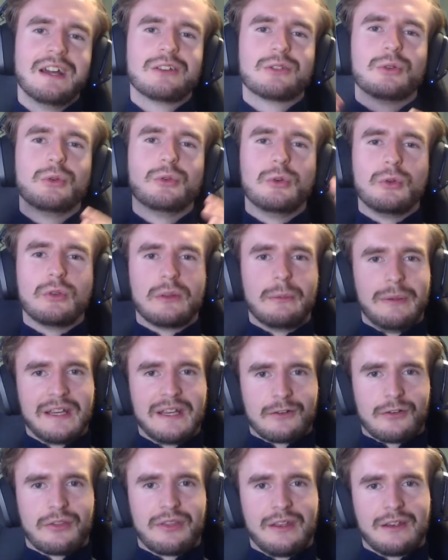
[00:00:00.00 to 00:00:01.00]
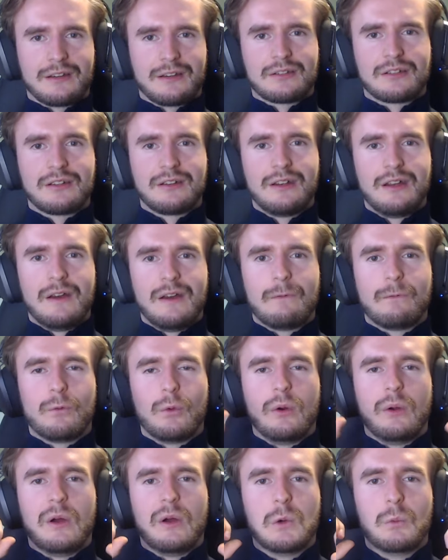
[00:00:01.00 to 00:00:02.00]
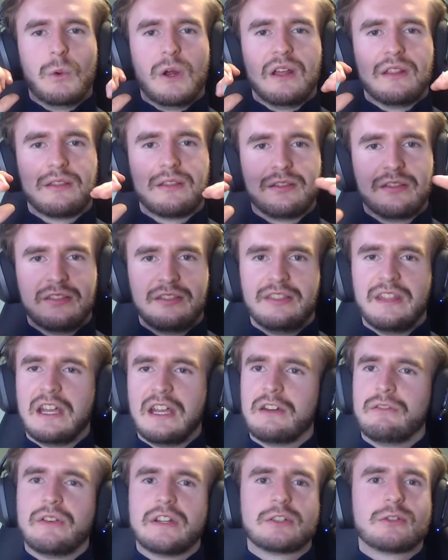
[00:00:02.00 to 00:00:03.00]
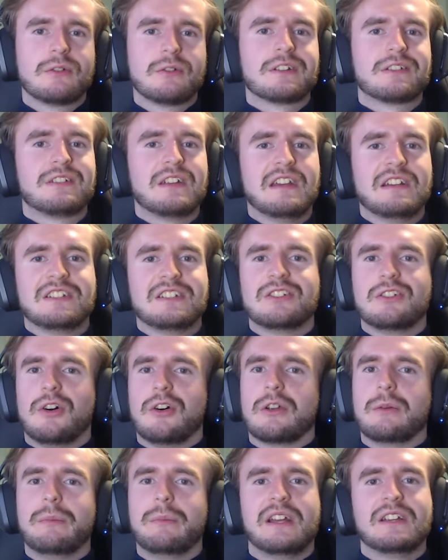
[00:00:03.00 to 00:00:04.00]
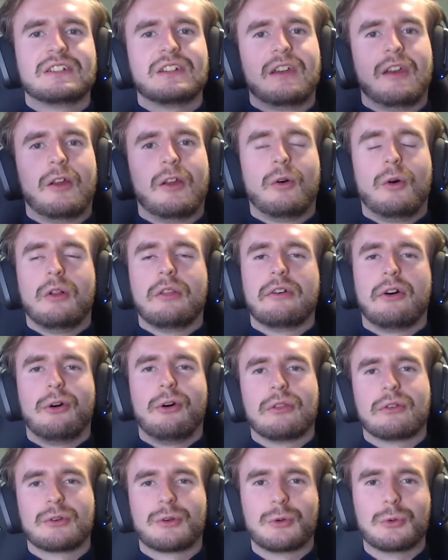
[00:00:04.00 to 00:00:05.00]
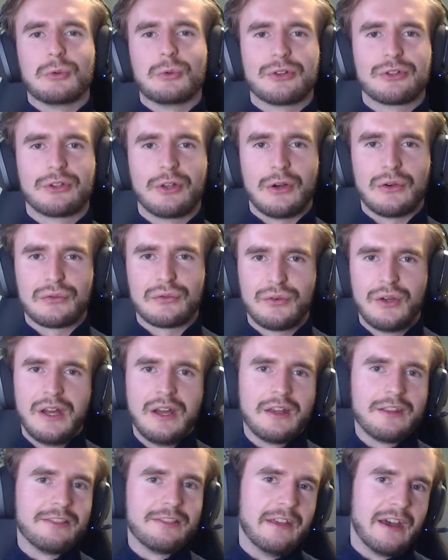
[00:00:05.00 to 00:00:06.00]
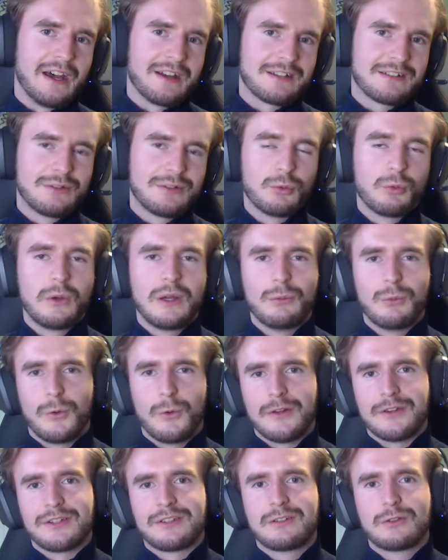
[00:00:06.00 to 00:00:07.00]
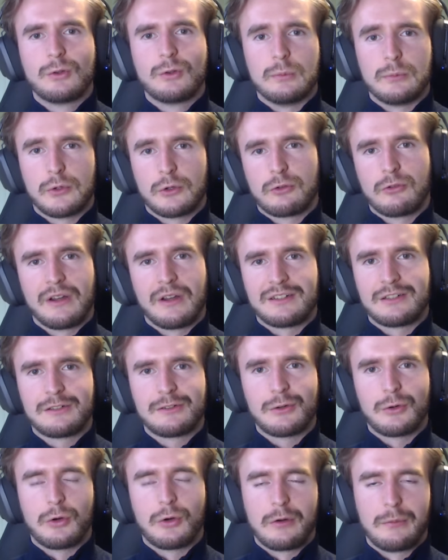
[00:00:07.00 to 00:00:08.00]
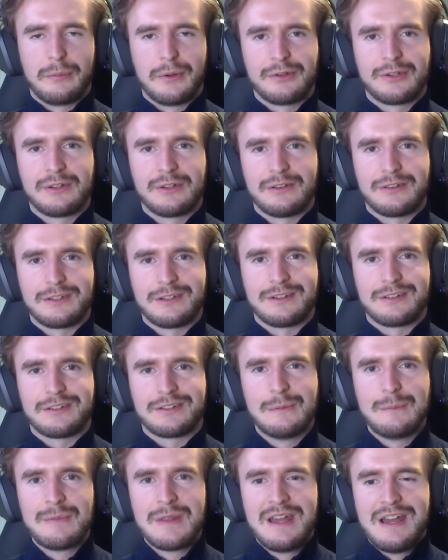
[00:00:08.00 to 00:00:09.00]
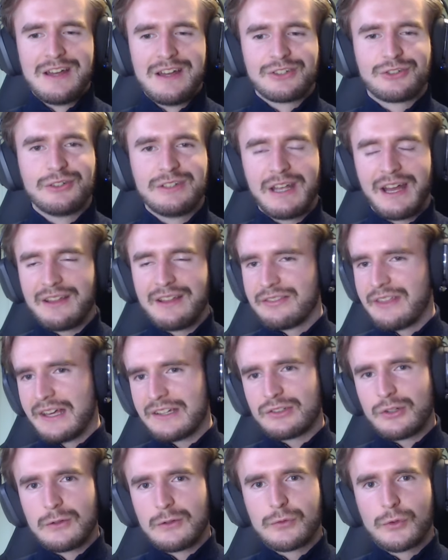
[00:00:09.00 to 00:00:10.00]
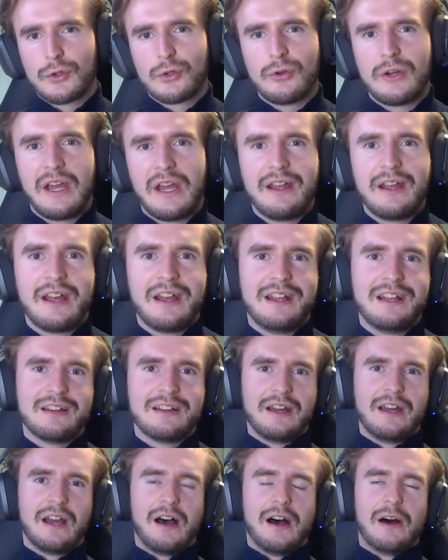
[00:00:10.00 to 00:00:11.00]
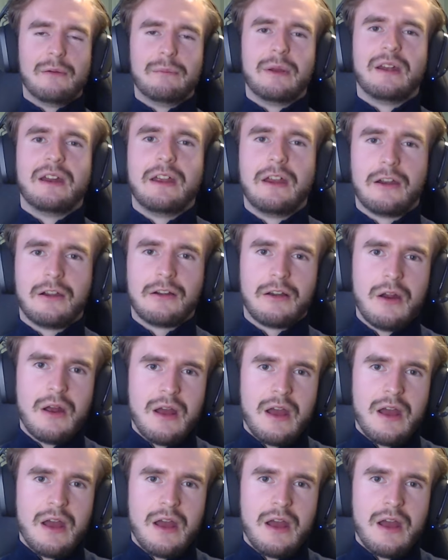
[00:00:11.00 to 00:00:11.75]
to do the bigger things with data visualization, automation, and all the other cool stuff that we want to progress our businesses. So yeah, that's all for today. I've been here.